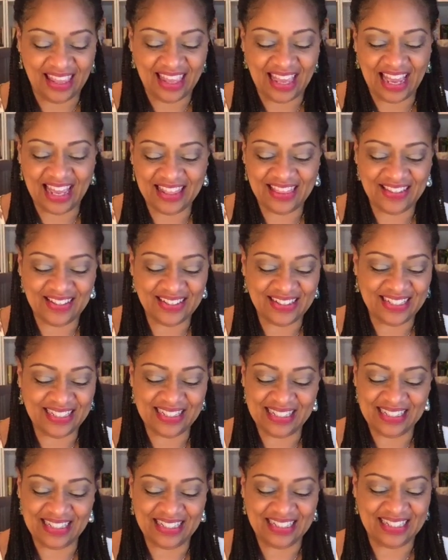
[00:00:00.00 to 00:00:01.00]
I thought
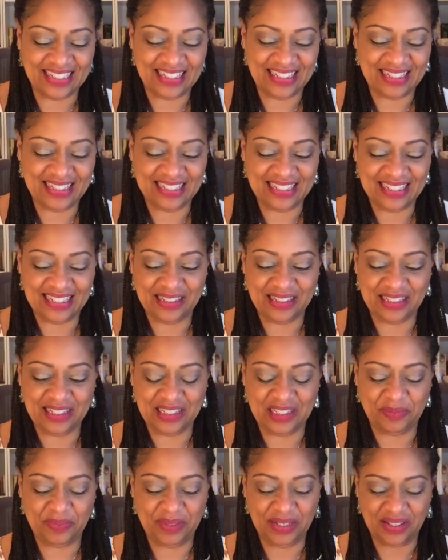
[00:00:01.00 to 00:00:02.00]
this would
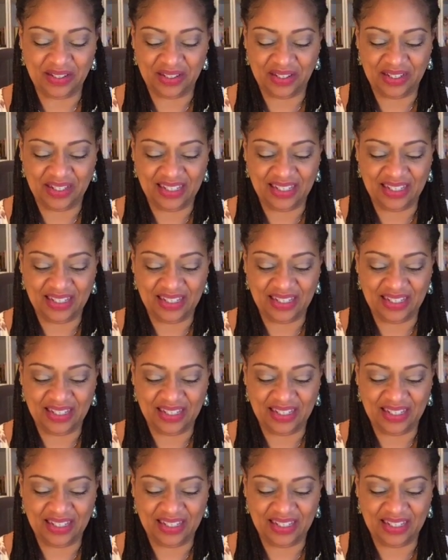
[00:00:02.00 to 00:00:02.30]
just be a